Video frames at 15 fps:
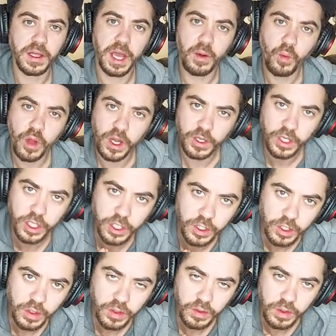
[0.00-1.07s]
I weren't going
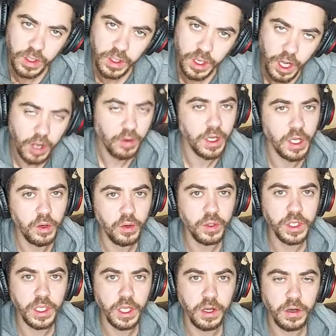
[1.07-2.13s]
to do only
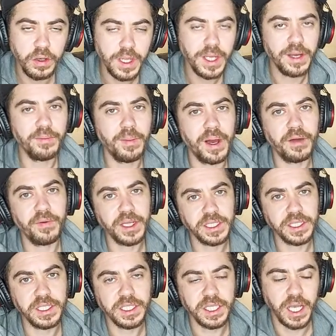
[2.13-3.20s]
audio, but I've
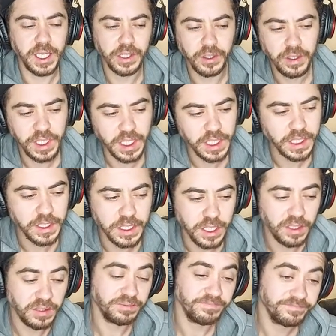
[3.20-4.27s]
actually started doing it.
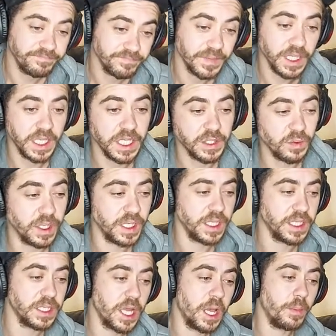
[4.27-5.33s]
So, it is what it
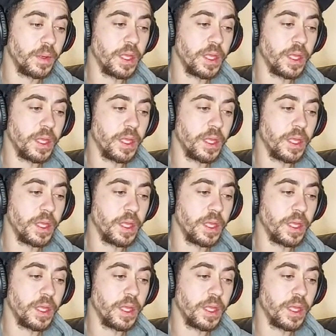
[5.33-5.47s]
is.